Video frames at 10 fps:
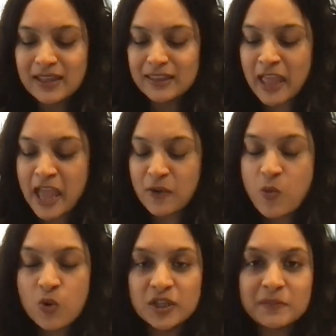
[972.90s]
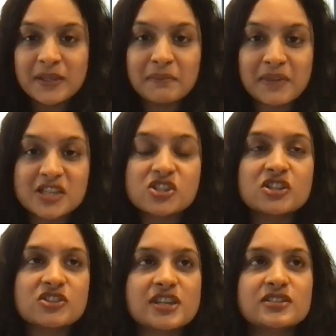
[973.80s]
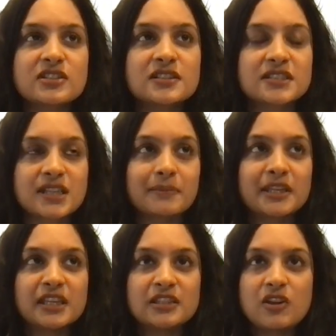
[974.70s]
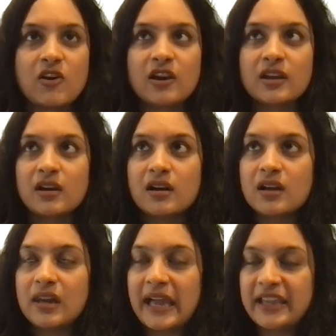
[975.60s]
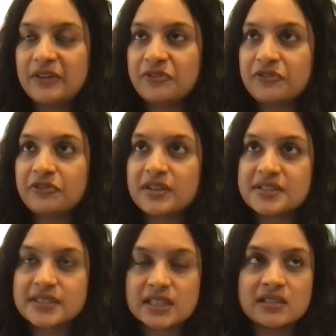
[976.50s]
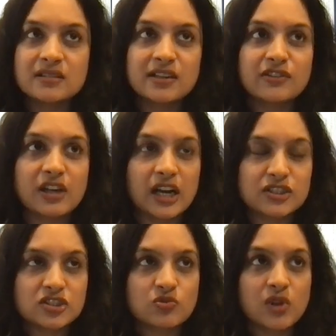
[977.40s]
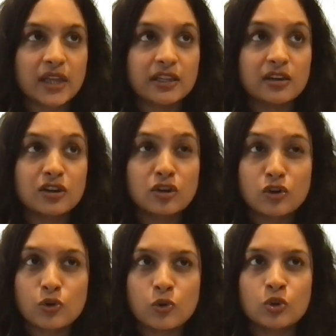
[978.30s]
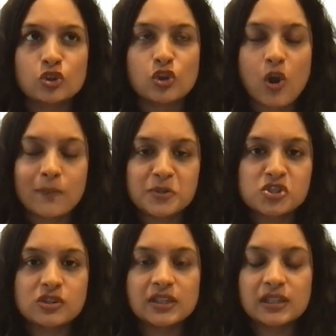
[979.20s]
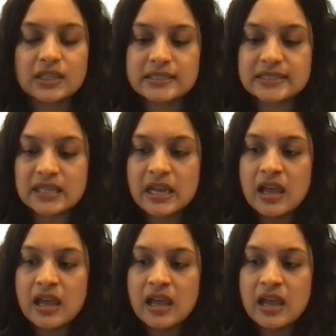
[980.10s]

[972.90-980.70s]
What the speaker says: There would be major changes coming in your life this year in regards to career growth, opportunities.